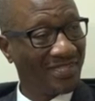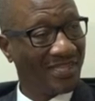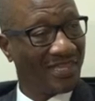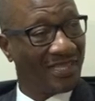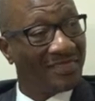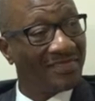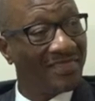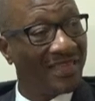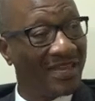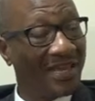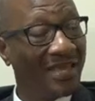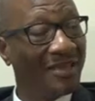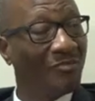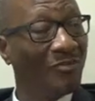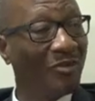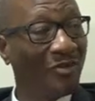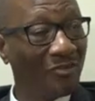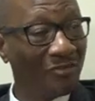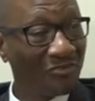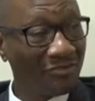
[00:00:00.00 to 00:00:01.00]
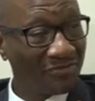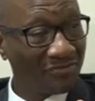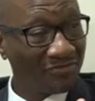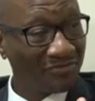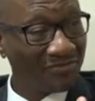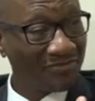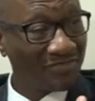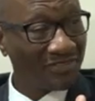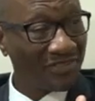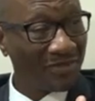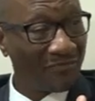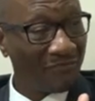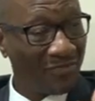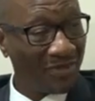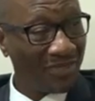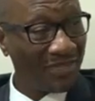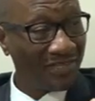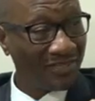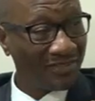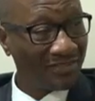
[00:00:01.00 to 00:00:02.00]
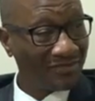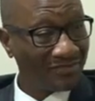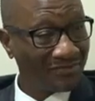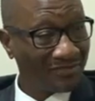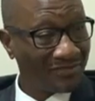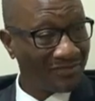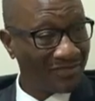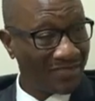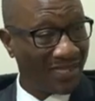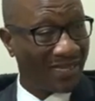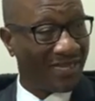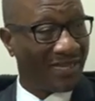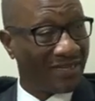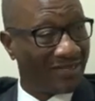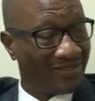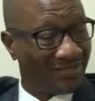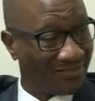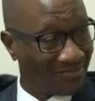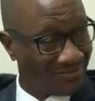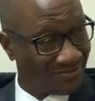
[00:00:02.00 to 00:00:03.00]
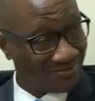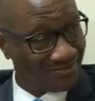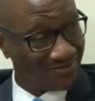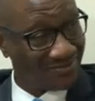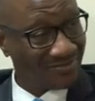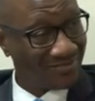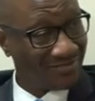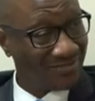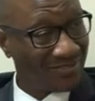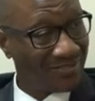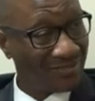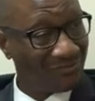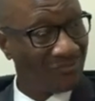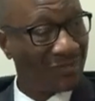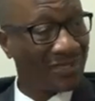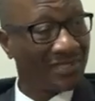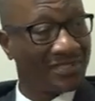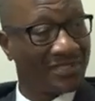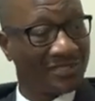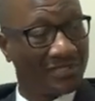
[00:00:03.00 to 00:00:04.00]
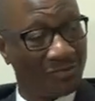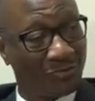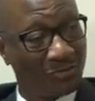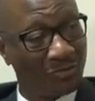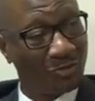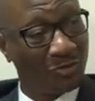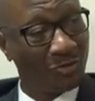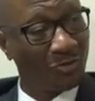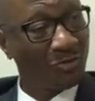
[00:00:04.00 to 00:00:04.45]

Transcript: in the name of being daring. But if you